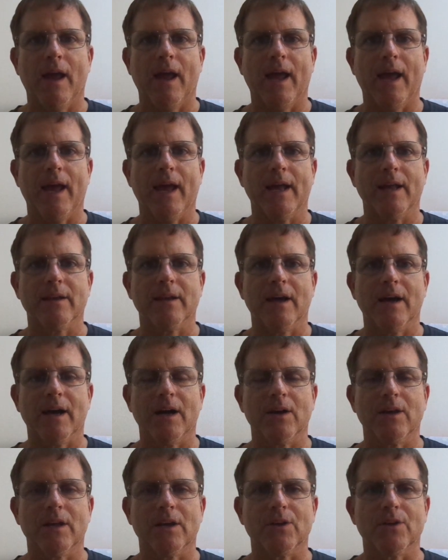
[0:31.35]
and,
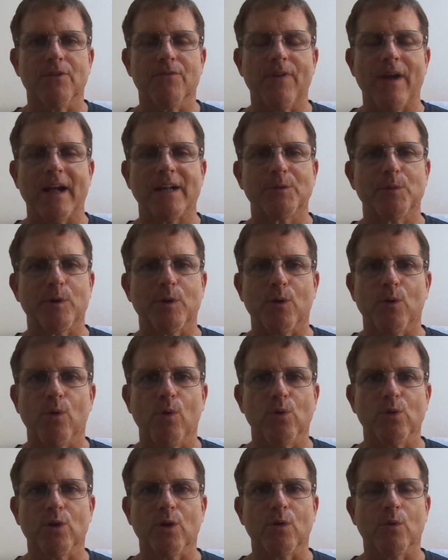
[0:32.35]
uh, you know, the fact we were
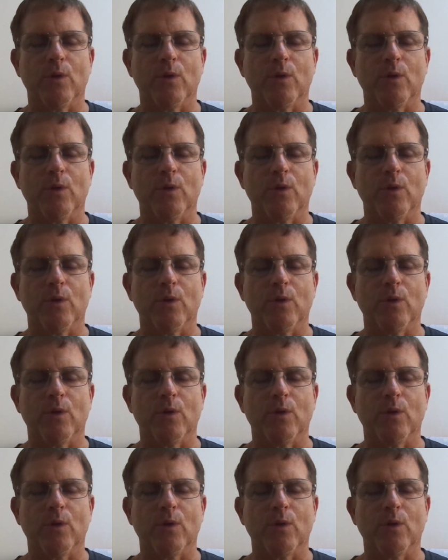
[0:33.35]
older,